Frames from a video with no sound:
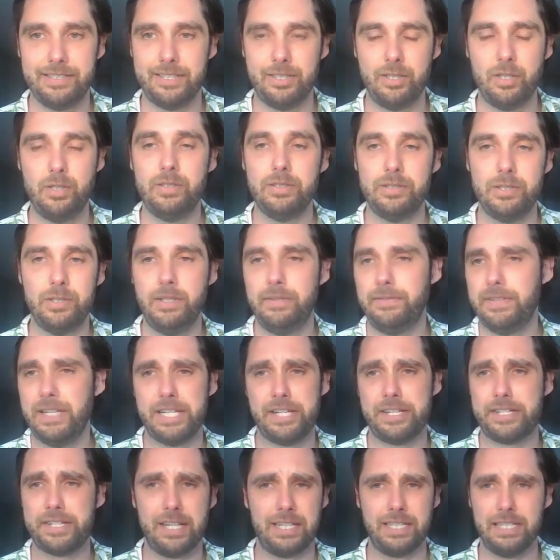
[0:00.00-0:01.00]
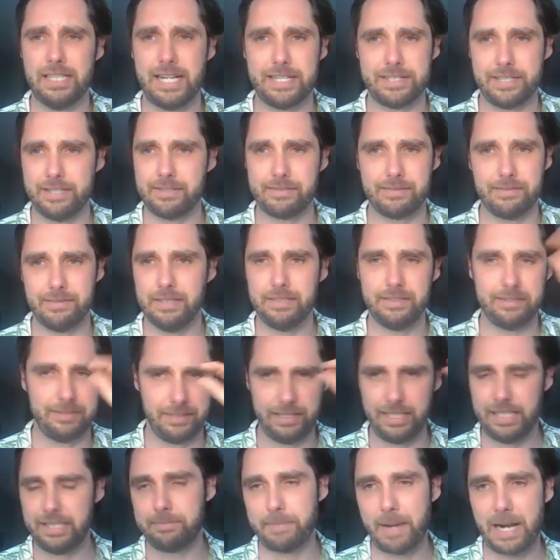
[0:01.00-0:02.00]
who invented sunglasses?
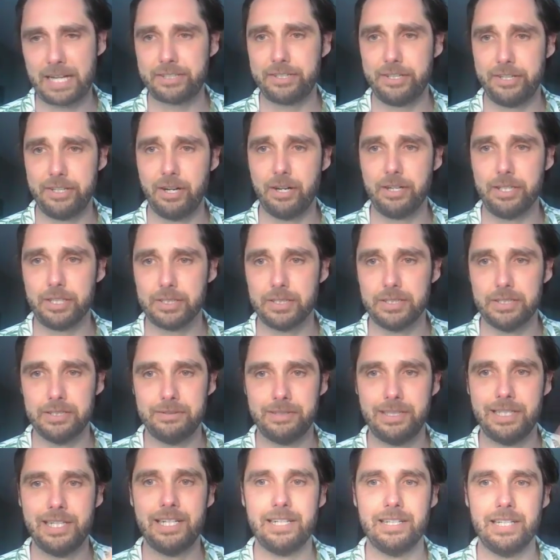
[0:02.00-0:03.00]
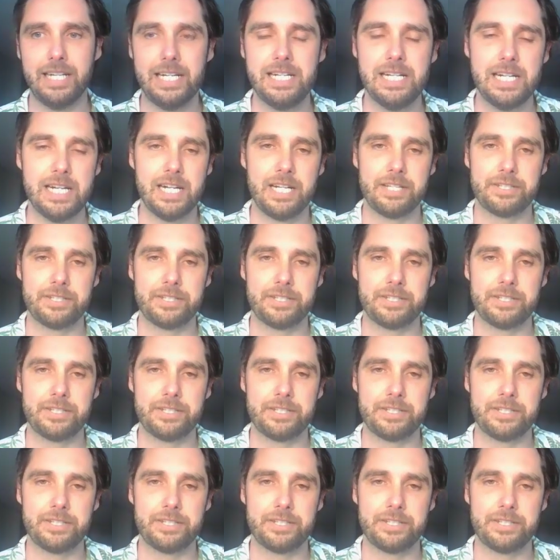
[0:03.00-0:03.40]
Link back to the article. Right?